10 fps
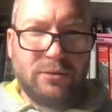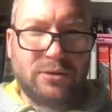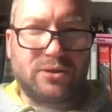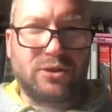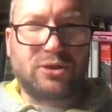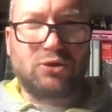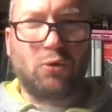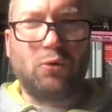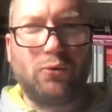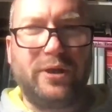does the
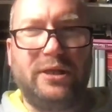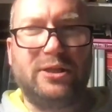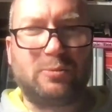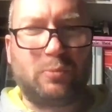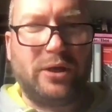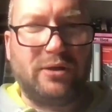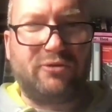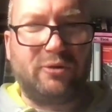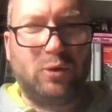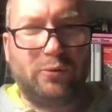story spring
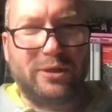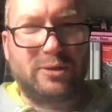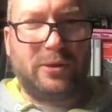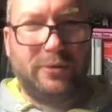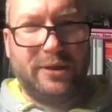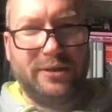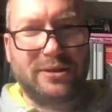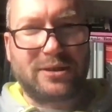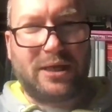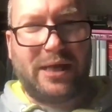from your
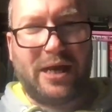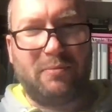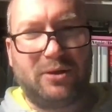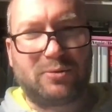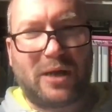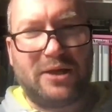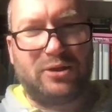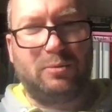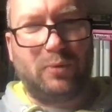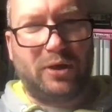experience, and how much,
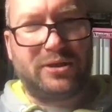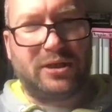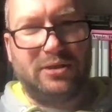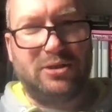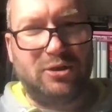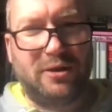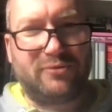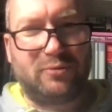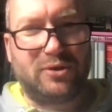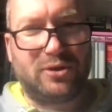as you were writing it, did you
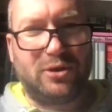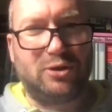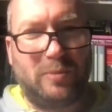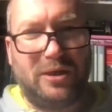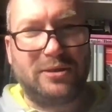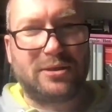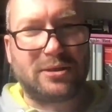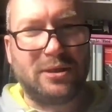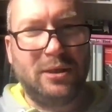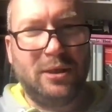have to research bits?